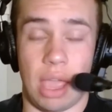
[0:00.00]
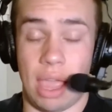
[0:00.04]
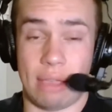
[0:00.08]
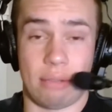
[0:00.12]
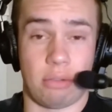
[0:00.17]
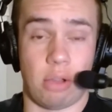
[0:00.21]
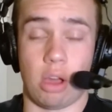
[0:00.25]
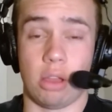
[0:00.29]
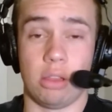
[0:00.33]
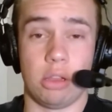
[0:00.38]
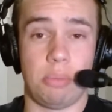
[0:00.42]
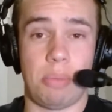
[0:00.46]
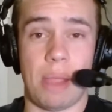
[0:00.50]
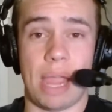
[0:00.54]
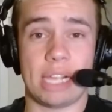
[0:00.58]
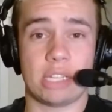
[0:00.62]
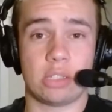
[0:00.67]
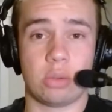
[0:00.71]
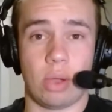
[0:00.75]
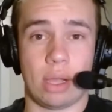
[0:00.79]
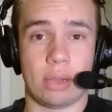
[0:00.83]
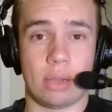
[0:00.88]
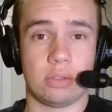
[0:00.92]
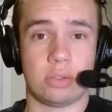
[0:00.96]
Heck, other
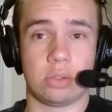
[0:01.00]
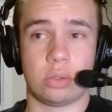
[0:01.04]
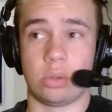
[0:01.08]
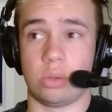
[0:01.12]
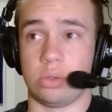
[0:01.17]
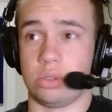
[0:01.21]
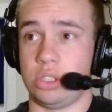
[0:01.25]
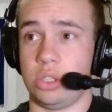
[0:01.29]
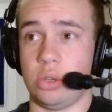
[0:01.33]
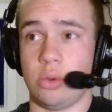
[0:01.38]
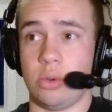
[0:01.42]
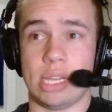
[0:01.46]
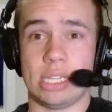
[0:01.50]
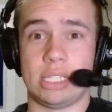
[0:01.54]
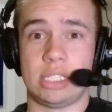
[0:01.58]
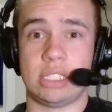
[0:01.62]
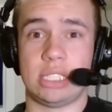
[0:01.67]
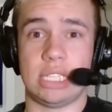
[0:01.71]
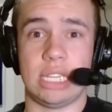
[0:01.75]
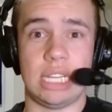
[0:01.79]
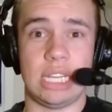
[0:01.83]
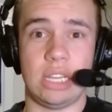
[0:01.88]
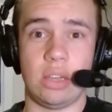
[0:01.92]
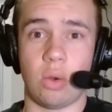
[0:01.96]
Pac-12 schools,
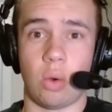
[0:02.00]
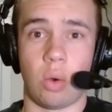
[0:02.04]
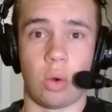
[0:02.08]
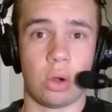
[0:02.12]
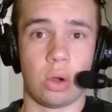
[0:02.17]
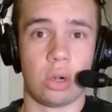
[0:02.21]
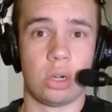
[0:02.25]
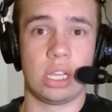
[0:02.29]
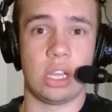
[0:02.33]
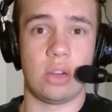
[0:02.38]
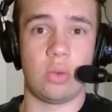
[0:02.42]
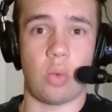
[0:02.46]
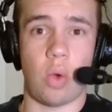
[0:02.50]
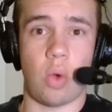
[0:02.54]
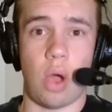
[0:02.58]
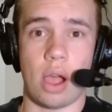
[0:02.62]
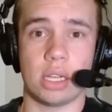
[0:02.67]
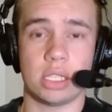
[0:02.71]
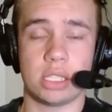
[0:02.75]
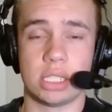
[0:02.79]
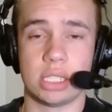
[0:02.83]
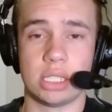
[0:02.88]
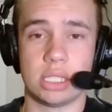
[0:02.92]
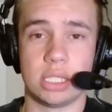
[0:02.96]
USC, Oregon,
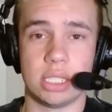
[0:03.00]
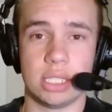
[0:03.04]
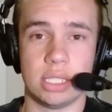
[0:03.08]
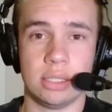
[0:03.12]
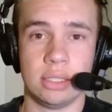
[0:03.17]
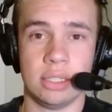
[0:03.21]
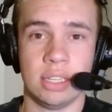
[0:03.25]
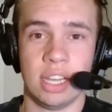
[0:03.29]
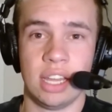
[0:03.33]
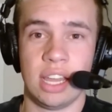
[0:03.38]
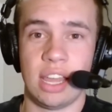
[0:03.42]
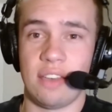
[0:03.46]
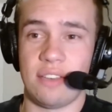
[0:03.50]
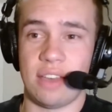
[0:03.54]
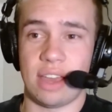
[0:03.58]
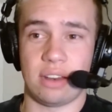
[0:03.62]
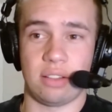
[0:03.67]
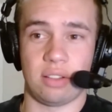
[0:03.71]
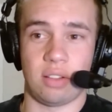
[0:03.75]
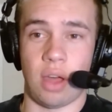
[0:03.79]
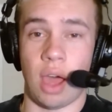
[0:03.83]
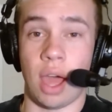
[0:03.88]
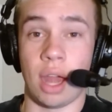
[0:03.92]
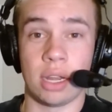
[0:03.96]
Washington, have
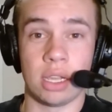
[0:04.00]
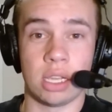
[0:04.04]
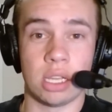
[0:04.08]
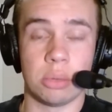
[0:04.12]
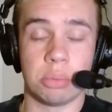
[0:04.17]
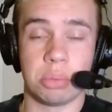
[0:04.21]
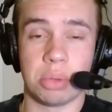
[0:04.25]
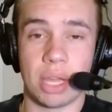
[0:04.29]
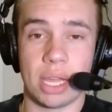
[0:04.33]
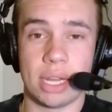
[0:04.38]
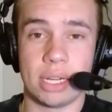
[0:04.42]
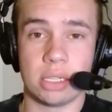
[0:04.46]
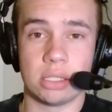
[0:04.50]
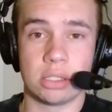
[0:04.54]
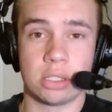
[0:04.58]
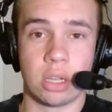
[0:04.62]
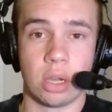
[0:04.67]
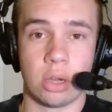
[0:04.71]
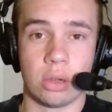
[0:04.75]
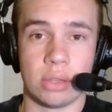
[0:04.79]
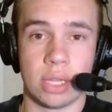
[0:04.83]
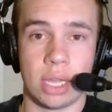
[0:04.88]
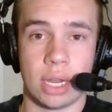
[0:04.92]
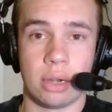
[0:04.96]
had a lot of good players
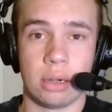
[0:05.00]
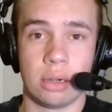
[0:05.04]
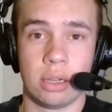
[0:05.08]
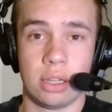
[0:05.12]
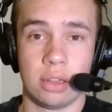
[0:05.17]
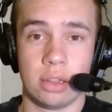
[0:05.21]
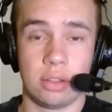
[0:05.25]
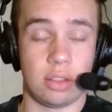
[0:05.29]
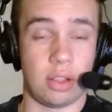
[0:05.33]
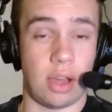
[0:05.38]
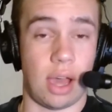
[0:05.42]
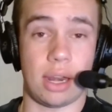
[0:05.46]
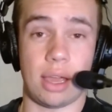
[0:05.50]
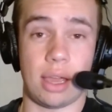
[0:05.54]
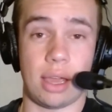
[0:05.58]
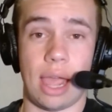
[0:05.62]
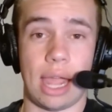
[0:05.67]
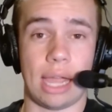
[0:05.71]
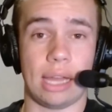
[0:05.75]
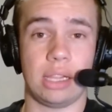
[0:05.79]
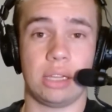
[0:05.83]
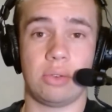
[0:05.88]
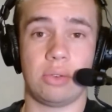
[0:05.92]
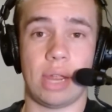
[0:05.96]
go there, a lot
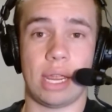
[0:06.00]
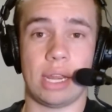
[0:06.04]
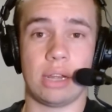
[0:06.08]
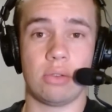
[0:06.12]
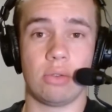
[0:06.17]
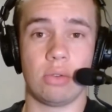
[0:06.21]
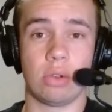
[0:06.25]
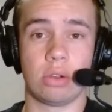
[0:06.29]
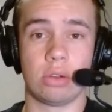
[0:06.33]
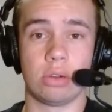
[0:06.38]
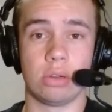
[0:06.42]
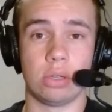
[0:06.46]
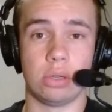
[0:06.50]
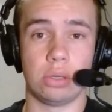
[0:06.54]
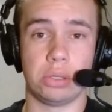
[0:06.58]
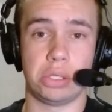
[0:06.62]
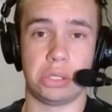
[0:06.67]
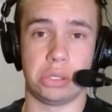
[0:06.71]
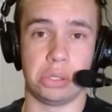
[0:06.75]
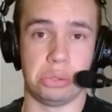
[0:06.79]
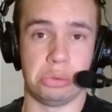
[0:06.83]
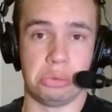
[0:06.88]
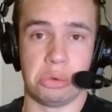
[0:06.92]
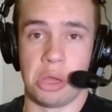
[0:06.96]
of highly rated
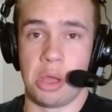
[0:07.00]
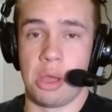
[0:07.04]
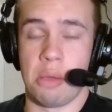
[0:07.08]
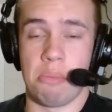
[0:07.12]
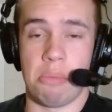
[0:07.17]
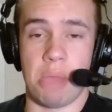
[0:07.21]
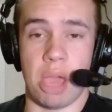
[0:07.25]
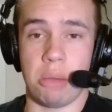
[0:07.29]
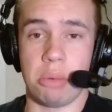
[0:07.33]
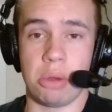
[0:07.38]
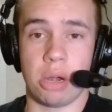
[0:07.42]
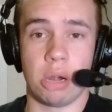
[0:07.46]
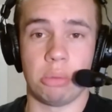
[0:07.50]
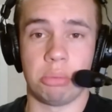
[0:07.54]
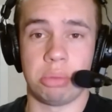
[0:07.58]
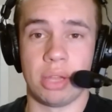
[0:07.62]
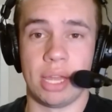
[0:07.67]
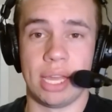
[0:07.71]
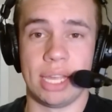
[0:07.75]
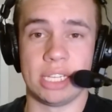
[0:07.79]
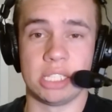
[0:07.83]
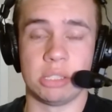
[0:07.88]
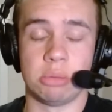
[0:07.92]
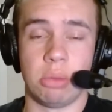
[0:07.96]
recruits who maybe aren't
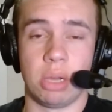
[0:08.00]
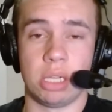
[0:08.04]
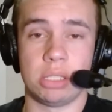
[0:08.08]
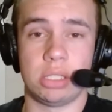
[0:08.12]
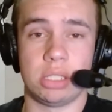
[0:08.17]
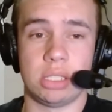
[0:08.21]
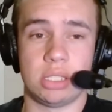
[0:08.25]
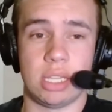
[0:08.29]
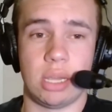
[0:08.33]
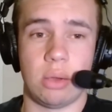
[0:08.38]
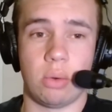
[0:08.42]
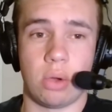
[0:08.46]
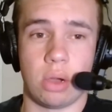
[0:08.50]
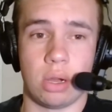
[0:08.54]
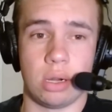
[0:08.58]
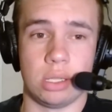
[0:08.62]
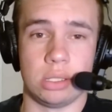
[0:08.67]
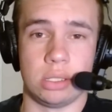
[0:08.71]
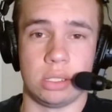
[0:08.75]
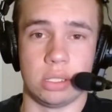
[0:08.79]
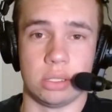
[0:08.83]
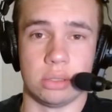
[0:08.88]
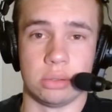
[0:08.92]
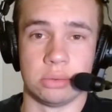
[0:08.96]
playing as much as they
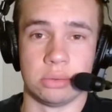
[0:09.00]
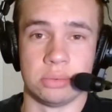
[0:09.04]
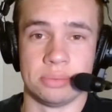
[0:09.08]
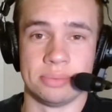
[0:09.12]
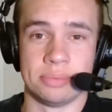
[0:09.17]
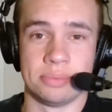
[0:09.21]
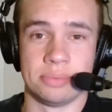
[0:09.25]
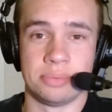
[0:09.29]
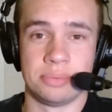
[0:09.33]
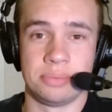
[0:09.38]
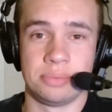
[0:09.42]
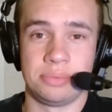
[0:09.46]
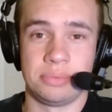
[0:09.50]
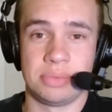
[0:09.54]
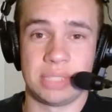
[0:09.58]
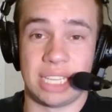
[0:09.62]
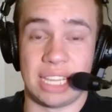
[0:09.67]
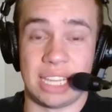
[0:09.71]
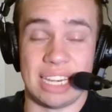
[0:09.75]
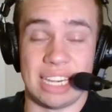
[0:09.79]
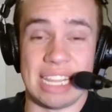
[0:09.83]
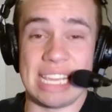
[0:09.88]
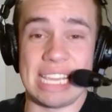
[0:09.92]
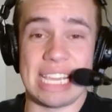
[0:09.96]
wanted to.
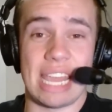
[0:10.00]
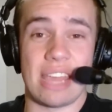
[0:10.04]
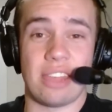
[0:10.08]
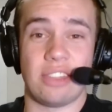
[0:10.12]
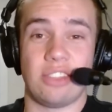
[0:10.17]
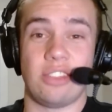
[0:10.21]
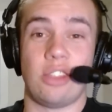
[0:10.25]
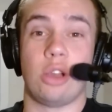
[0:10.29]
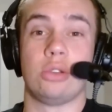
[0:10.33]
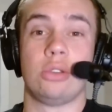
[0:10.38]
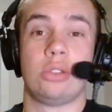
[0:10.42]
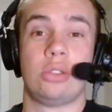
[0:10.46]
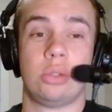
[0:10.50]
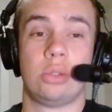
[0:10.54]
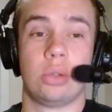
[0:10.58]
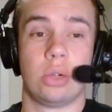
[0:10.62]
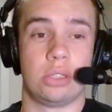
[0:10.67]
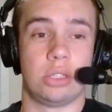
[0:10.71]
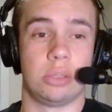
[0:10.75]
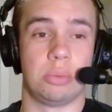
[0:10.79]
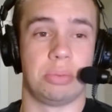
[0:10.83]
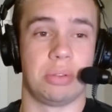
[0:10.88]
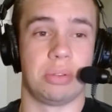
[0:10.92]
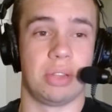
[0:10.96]
Can he get those
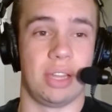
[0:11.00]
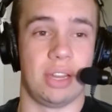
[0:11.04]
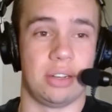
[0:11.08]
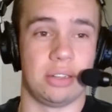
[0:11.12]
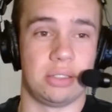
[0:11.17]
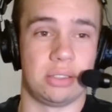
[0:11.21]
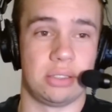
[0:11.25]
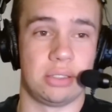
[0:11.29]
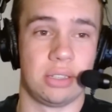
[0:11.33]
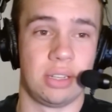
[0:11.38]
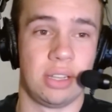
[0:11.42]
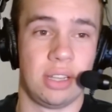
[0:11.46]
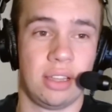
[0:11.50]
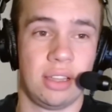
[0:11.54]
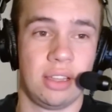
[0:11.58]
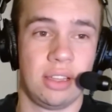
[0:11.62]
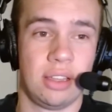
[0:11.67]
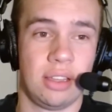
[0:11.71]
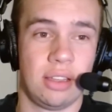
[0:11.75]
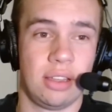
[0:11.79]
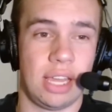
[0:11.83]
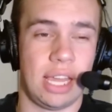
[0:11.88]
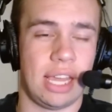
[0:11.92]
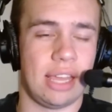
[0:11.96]
sorts of players?
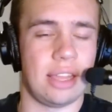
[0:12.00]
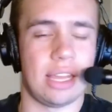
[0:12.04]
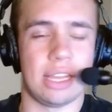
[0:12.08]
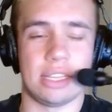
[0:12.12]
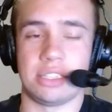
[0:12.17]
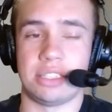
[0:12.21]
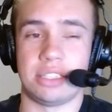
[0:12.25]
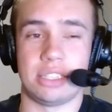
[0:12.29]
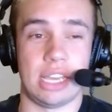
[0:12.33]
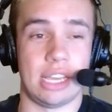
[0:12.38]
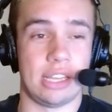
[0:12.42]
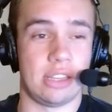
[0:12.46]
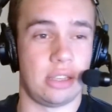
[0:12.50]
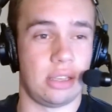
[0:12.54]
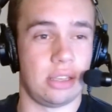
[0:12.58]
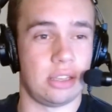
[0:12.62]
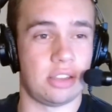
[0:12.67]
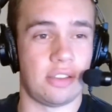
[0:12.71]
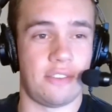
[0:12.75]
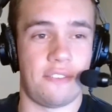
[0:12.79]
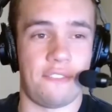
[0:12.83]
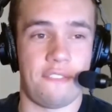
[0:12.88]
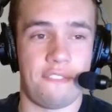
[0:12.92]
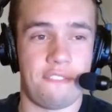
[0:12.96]
It's
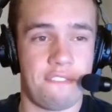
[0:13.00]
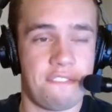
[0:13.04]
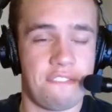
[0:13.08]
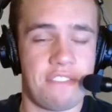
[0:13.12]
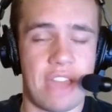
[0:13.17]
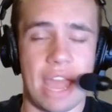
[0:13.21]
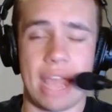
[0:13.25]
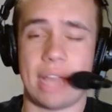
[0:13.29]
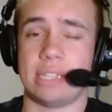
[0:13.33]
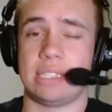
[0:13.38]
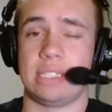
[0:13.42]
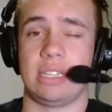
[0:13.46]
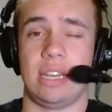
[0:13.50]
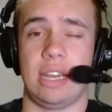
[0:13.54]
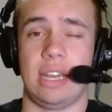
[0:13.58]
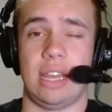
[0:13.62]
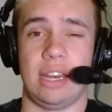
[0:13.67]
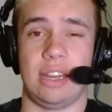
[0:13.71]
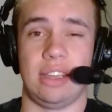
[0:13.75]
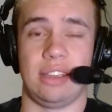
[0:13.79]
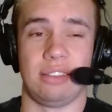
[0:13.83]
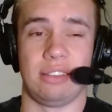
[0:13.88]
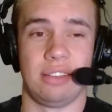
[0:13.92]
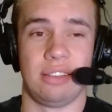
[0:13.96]
a
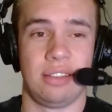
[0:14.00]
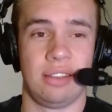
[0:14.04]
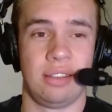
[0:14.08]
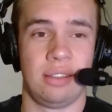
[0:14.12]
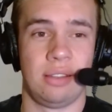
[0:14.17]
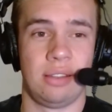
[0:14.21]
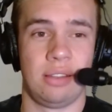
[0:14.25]
fascinating,